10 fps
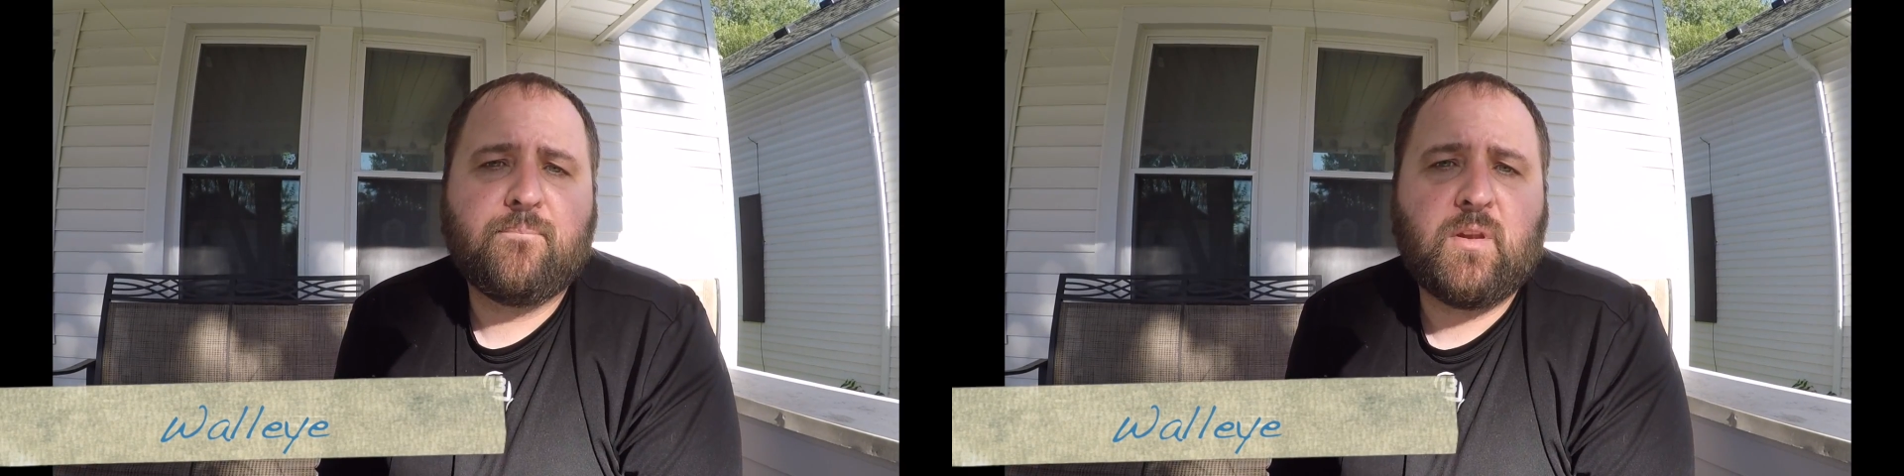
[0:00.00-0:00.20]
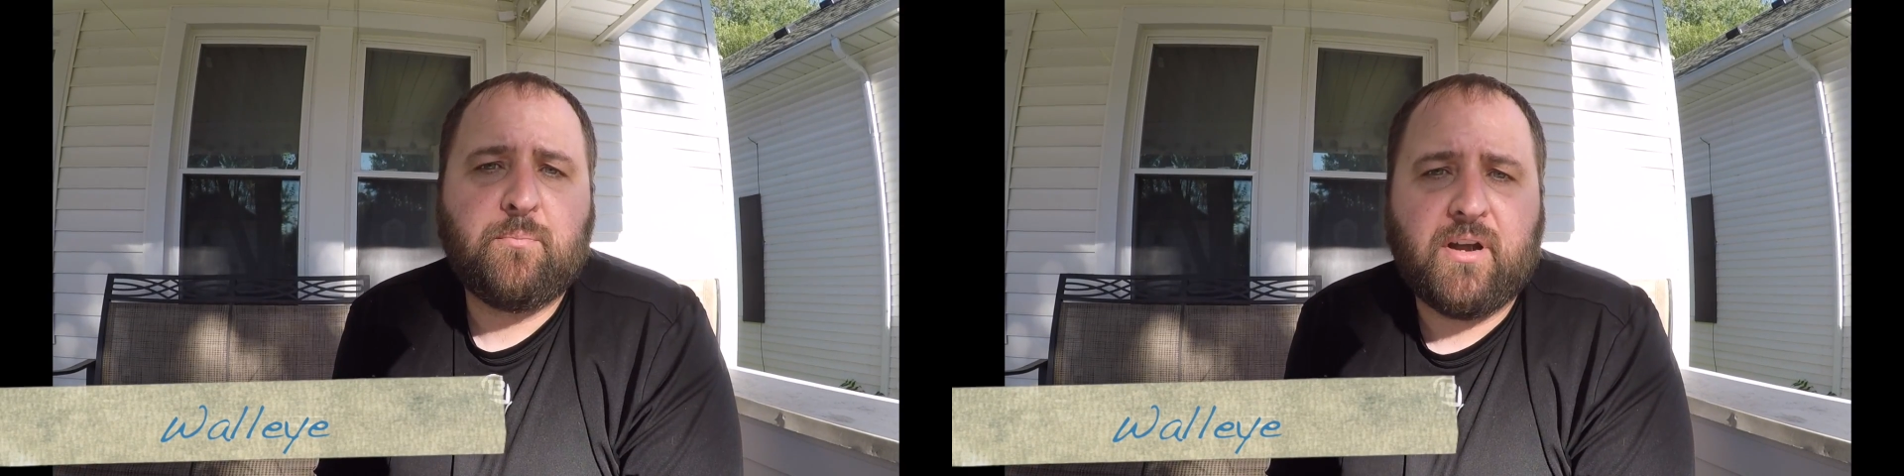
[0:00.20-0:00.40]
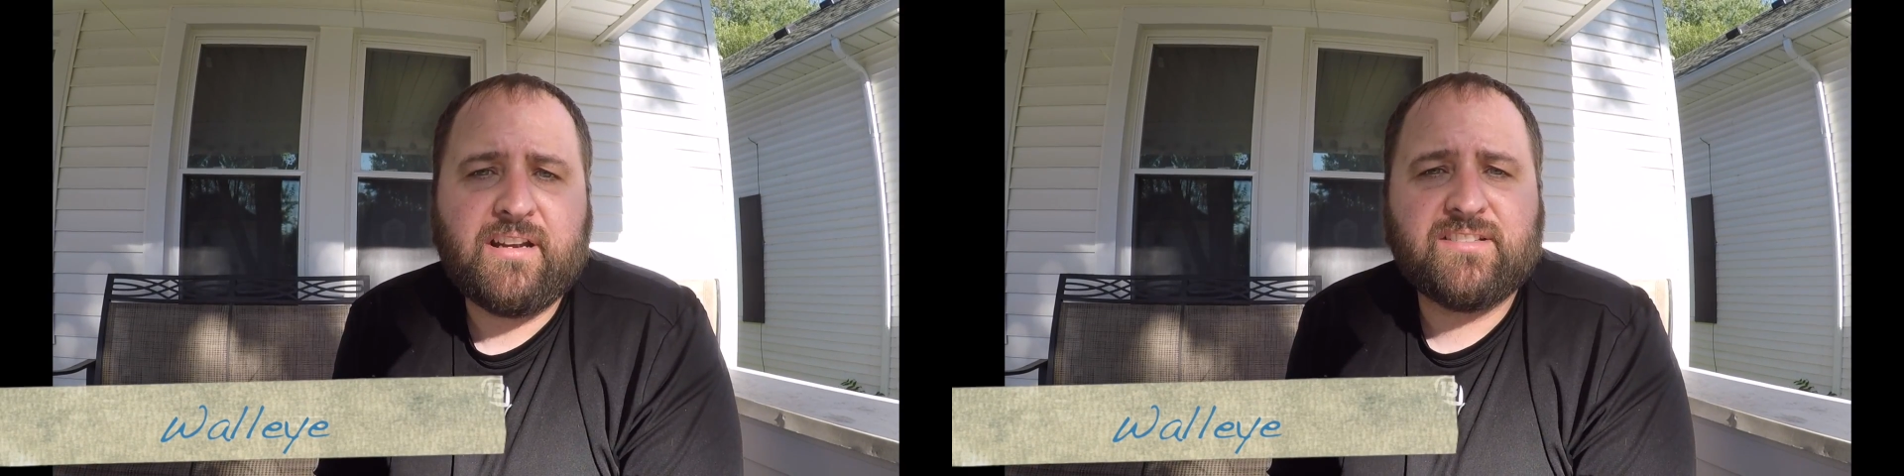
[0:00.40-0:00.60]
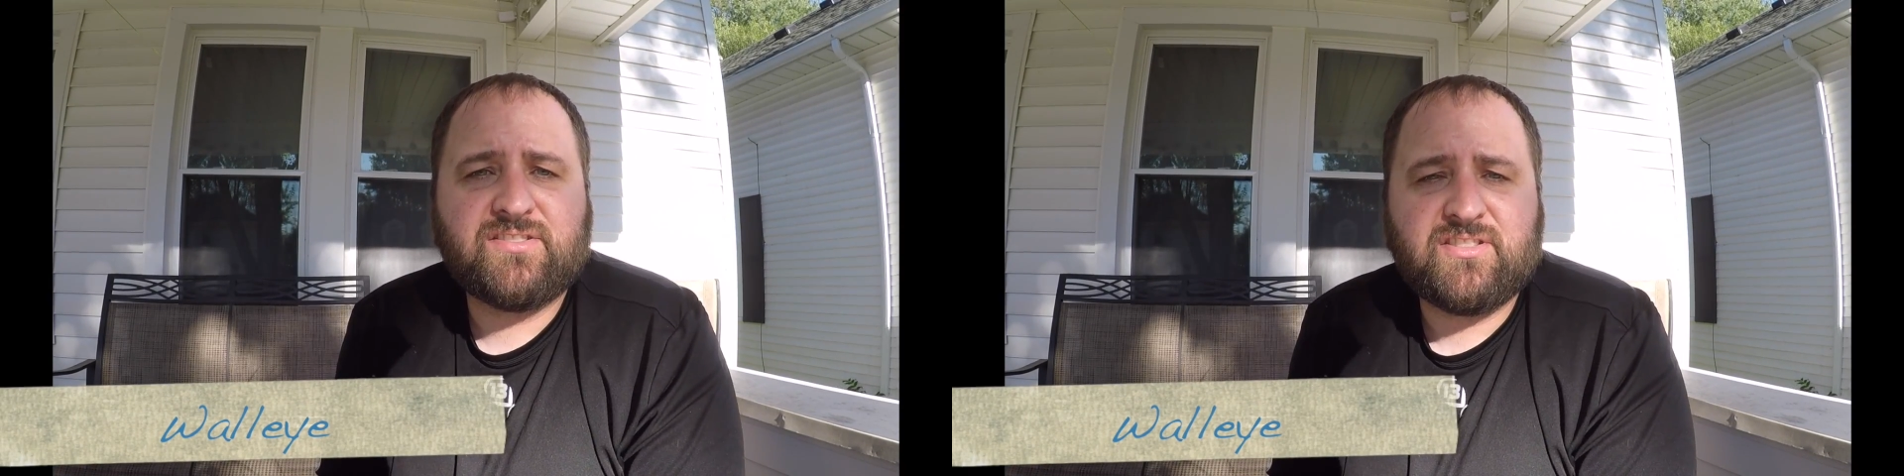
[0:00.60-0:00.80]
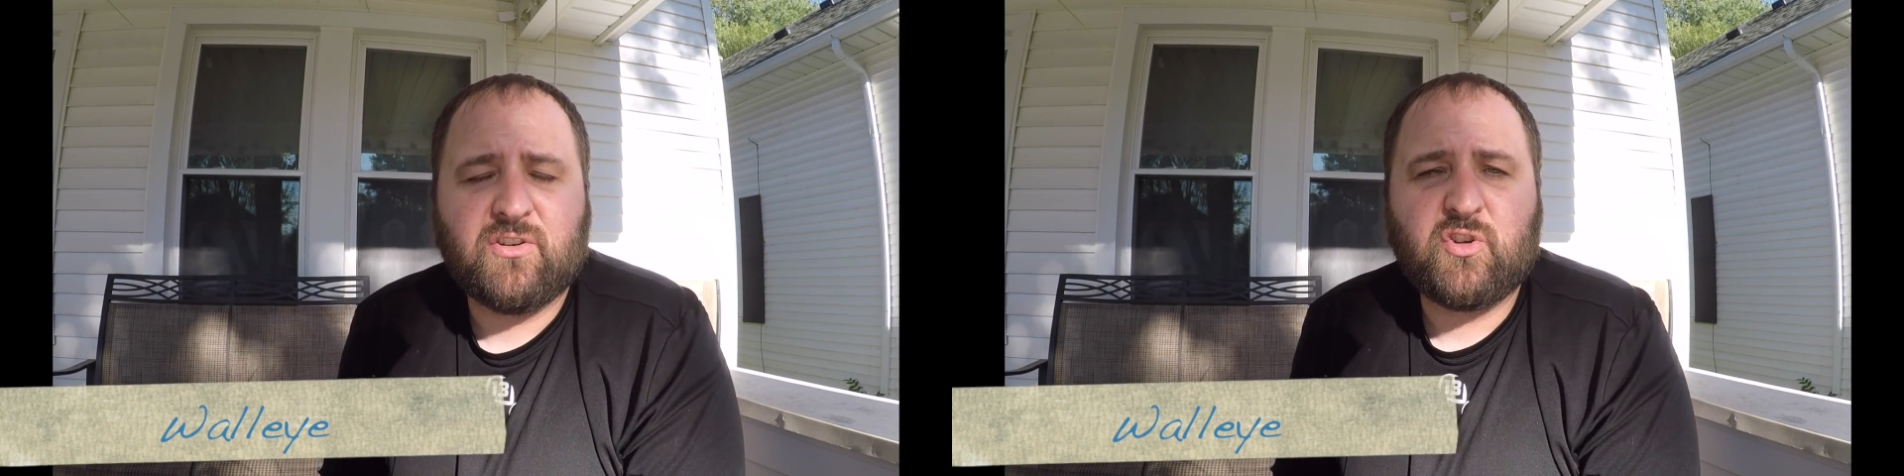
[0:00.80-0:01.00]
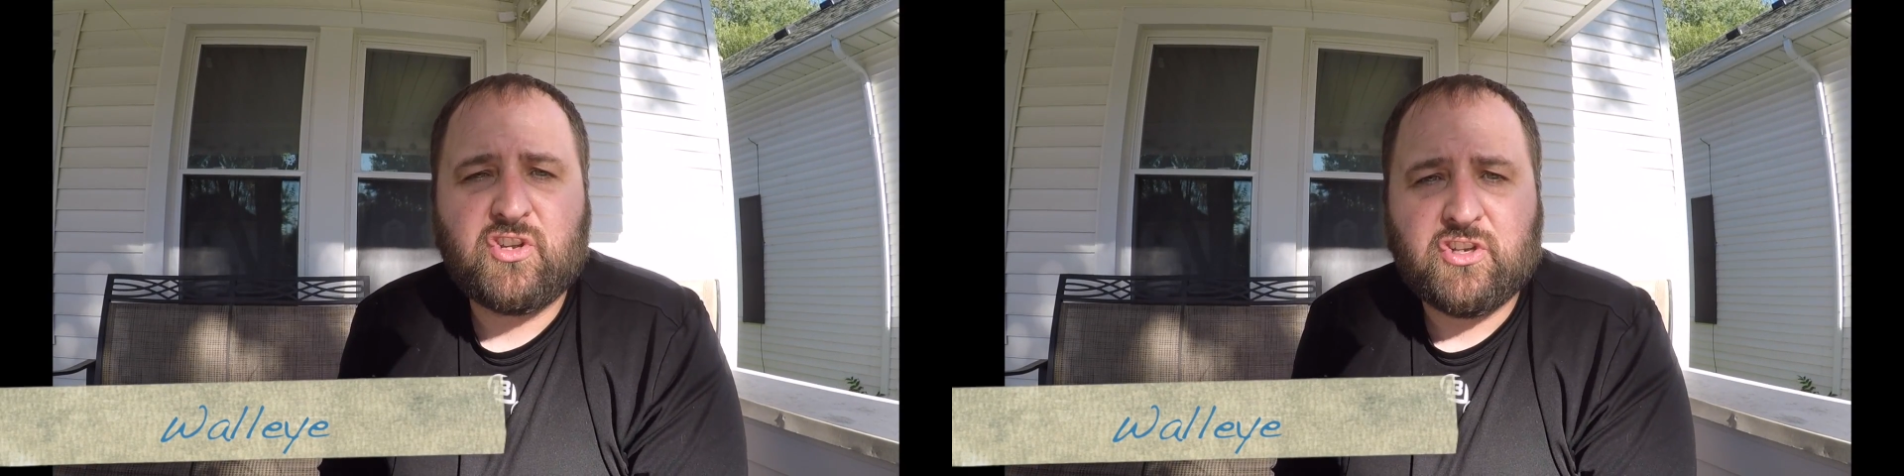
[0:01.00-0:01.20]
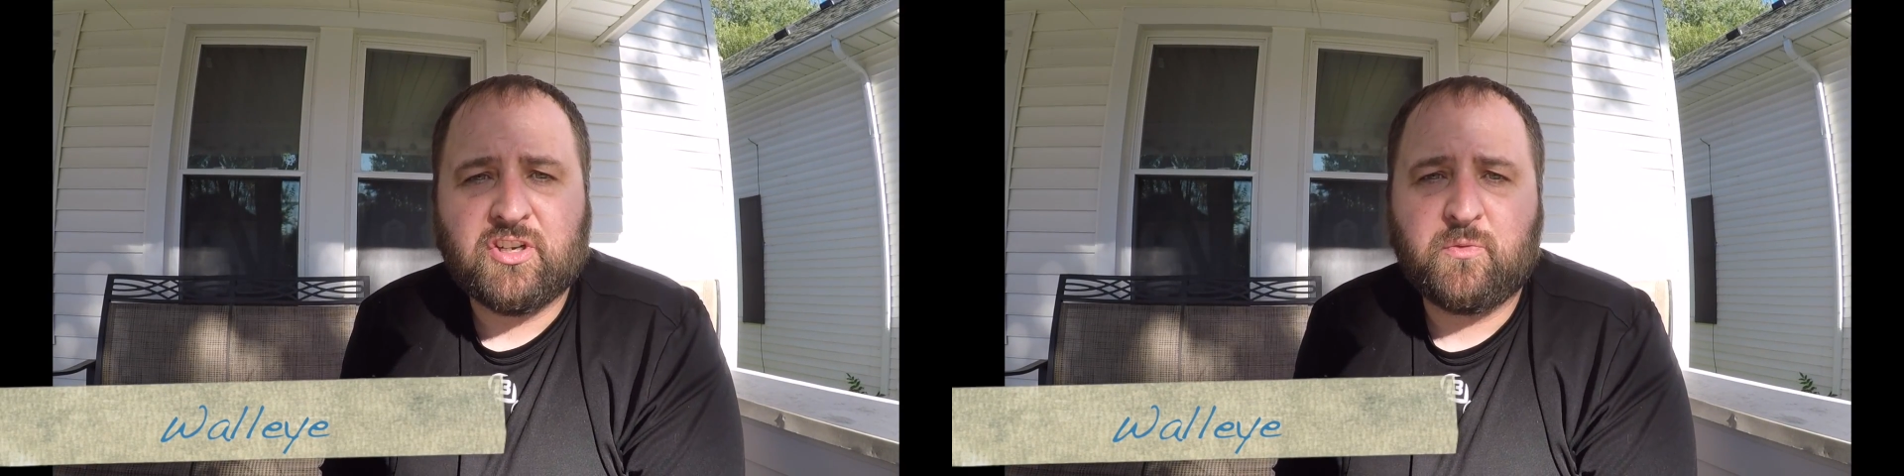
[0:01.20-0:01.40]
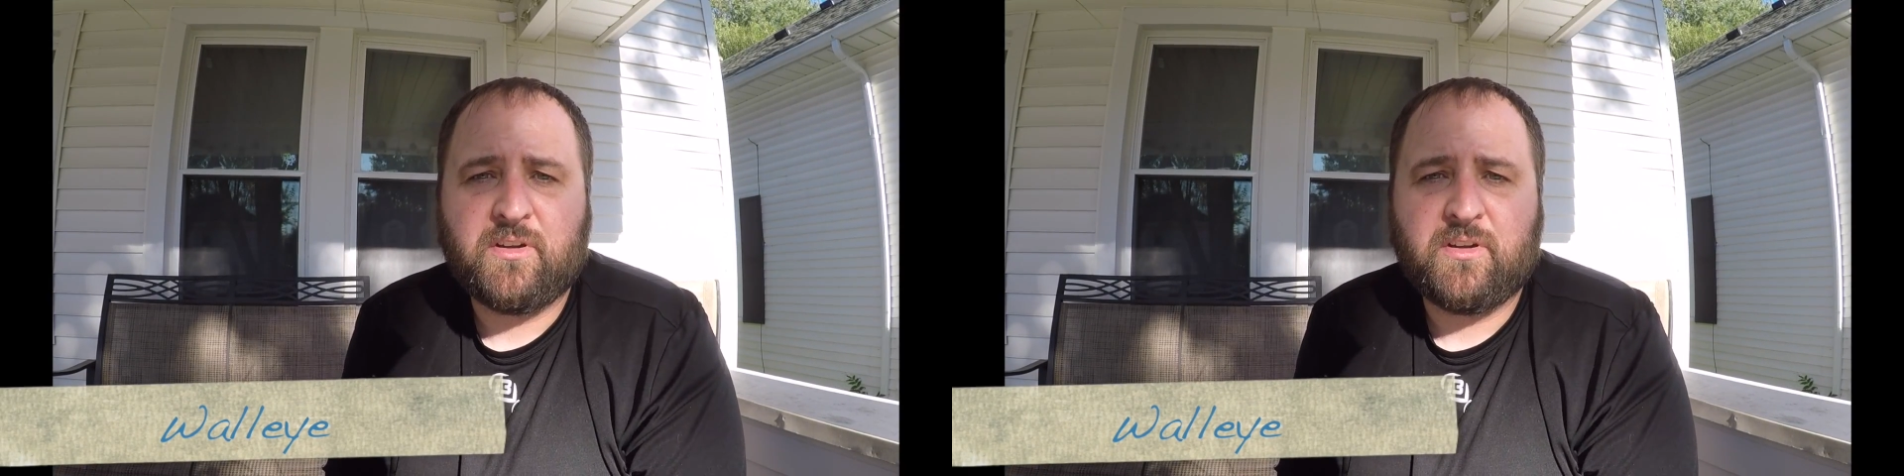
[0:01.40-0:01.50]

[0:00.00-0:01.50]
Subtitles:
the bite is still good.